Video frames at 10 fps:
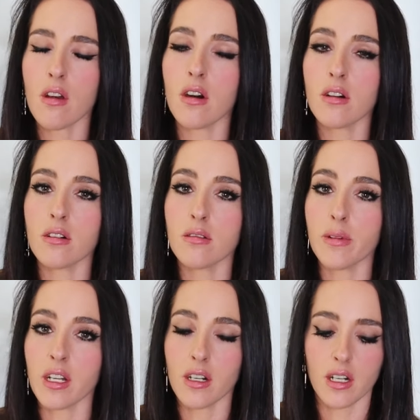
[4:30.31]
Oh
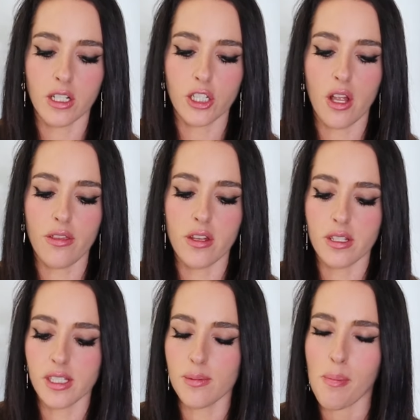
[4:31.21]
my gosh,
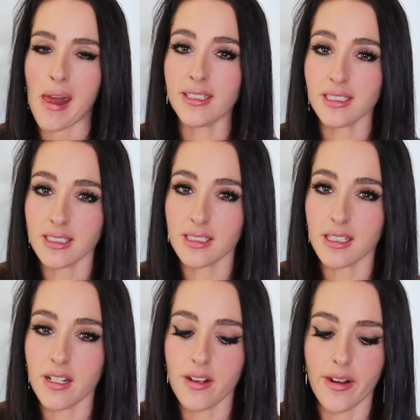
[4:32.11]
the spices
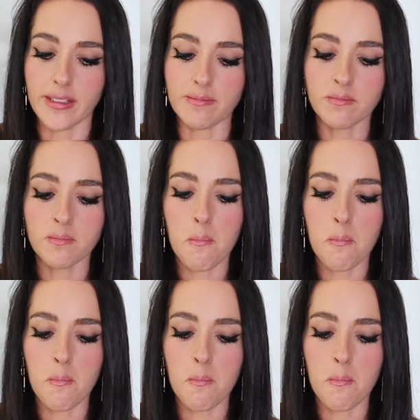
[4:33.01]
in here.